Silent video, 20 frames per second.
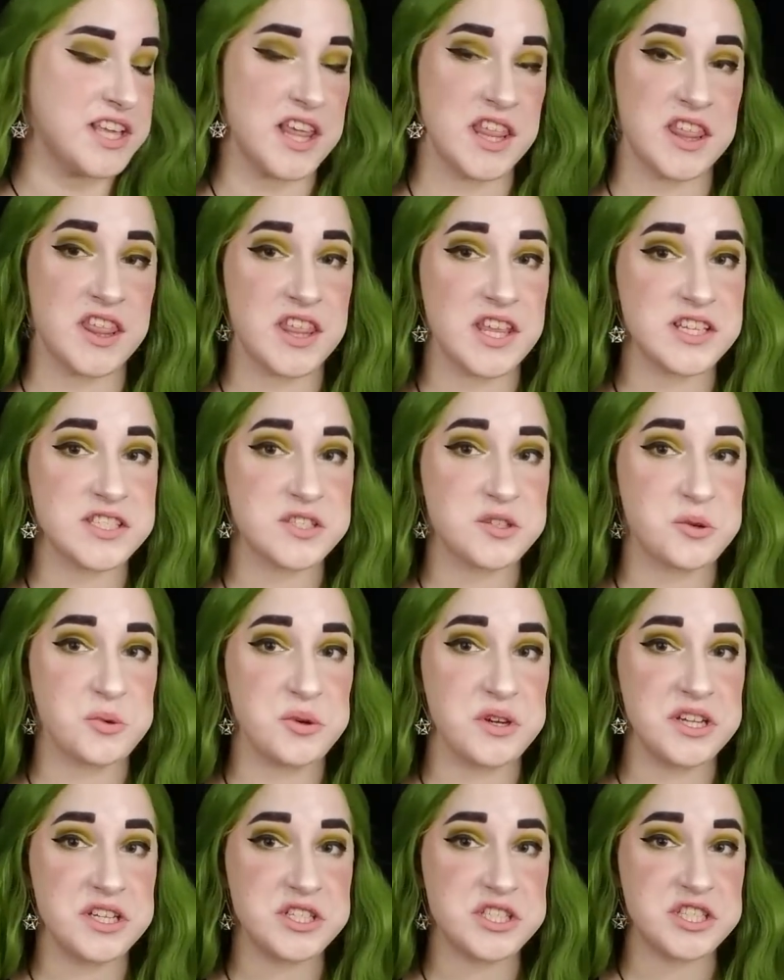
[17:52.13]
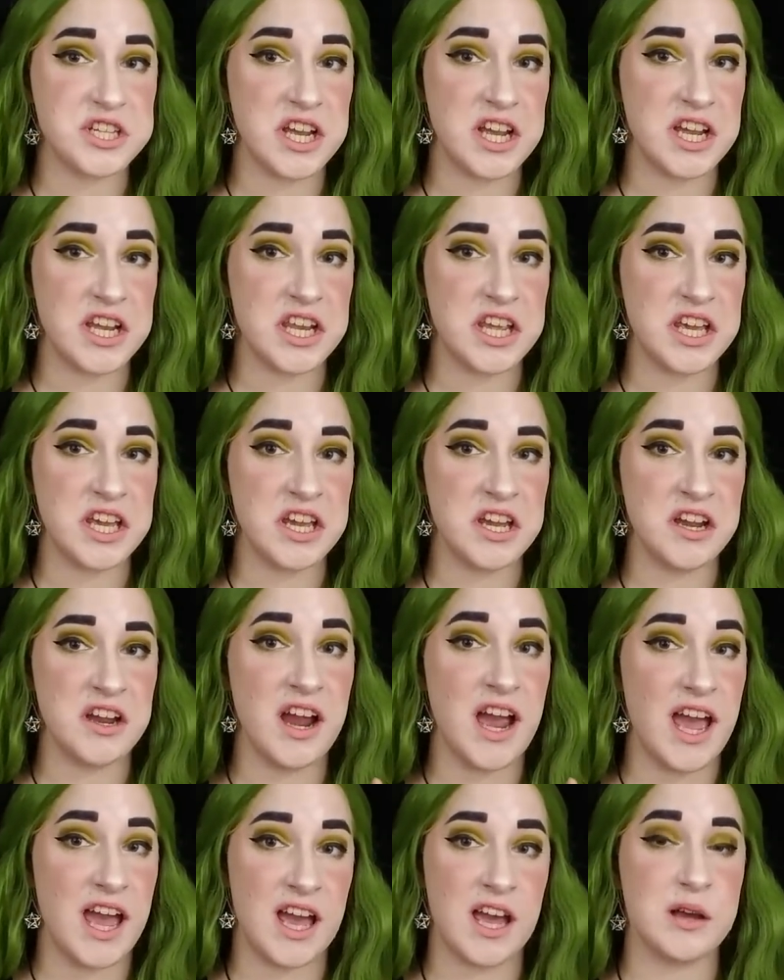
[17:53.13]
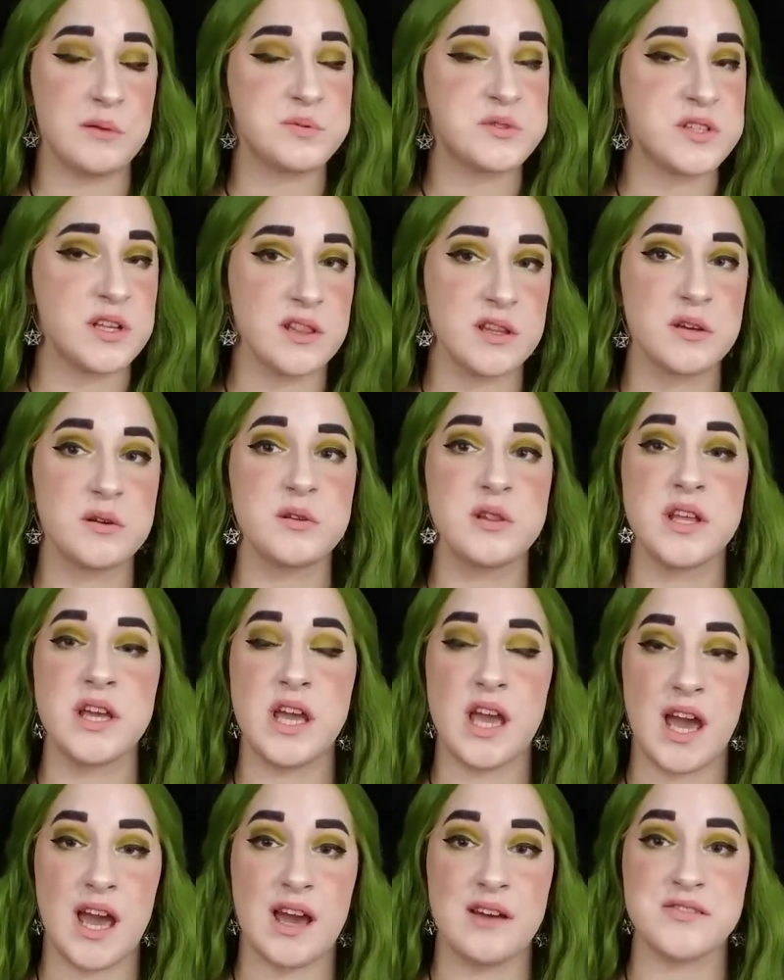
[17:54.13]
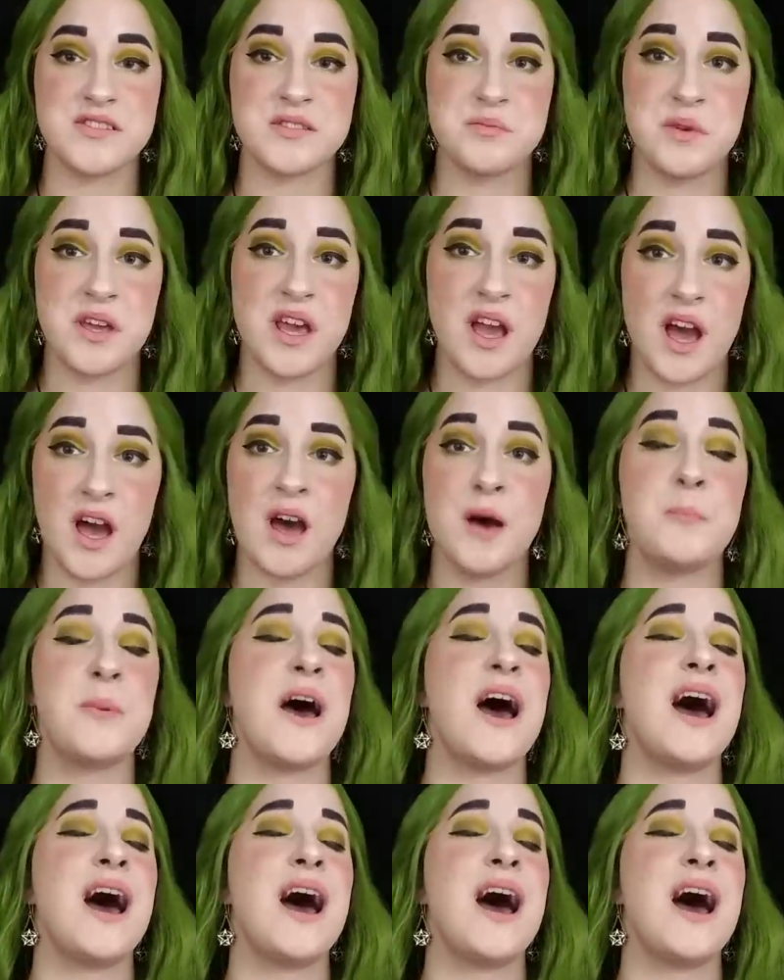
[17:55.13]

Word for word: This green shade here absolutely F's me up.